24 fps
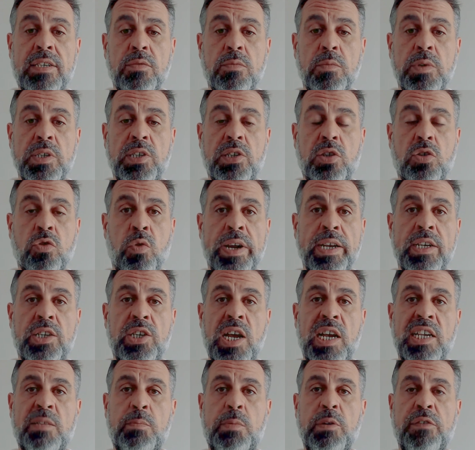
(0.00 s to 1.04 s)
we saw it
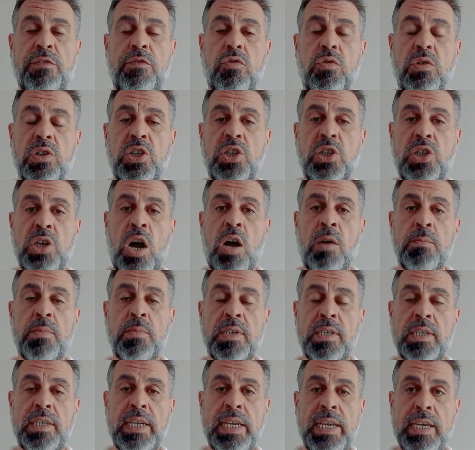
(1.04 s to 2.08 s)
just before a
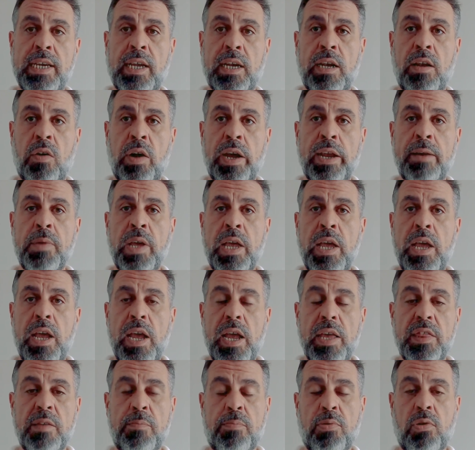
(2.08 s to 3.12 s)
sharp decline
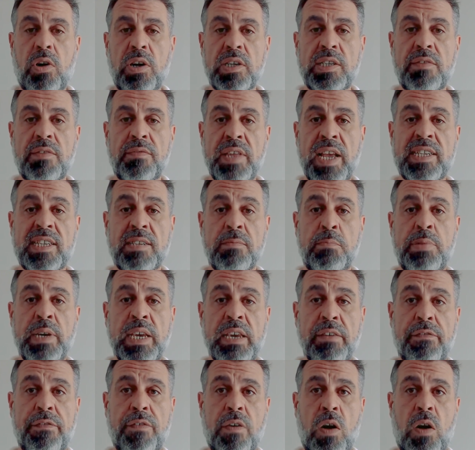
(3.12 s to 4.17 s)
in the price of the
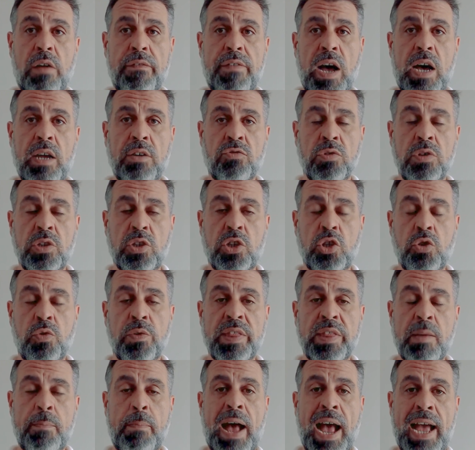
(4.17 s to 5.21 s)
S&P 500
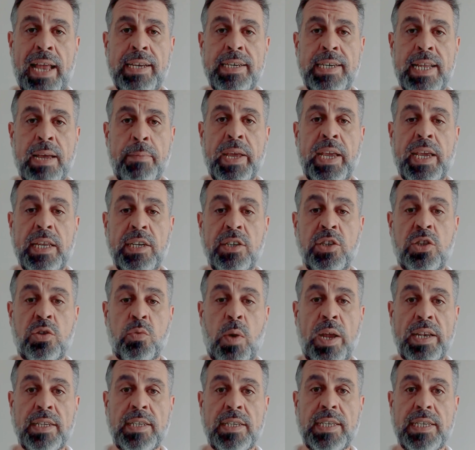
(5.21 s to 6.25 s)
during the pandemic in
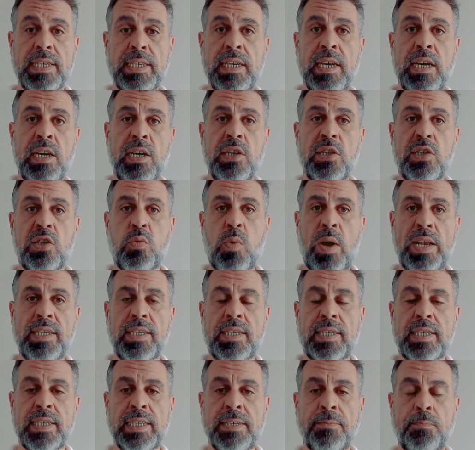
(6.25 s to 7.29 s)

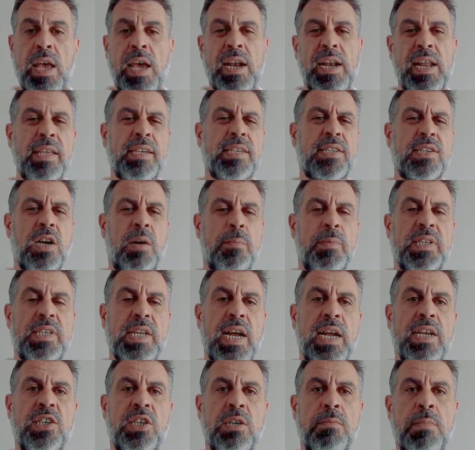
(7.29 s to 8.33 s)
2020. Now, this time the
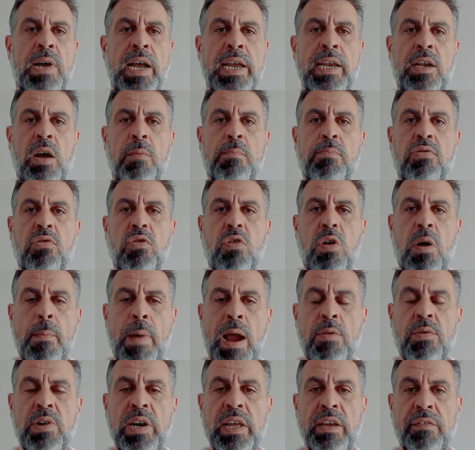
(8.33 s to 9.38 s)
danger may lie
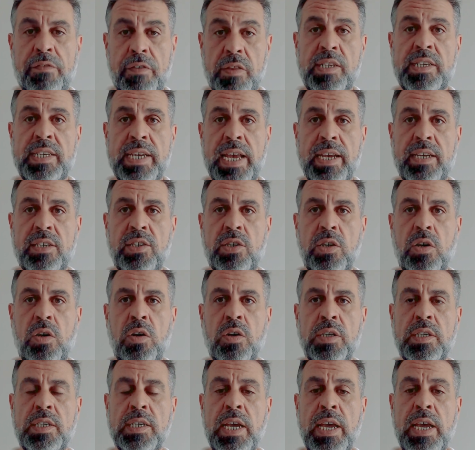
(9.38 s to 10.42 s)
primarily for the tech
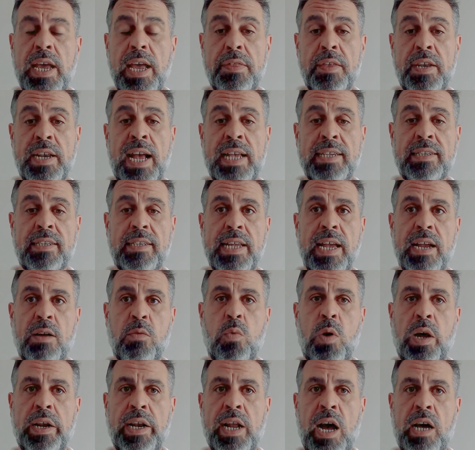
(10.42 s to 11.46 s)
stocks in the Nasdaq
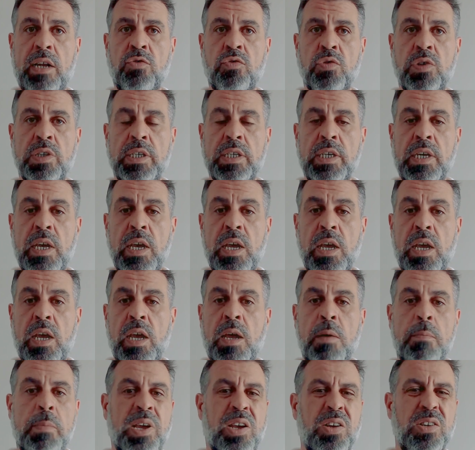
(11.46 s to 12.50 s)
100,
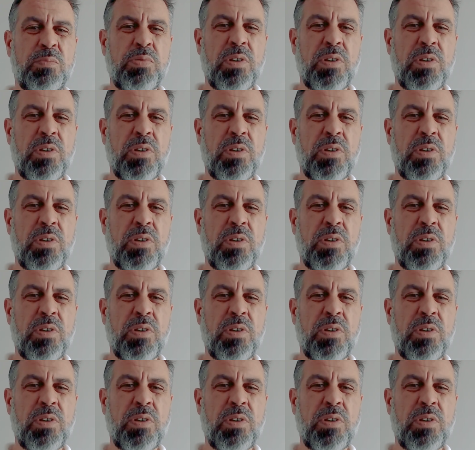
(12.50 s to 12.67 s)
because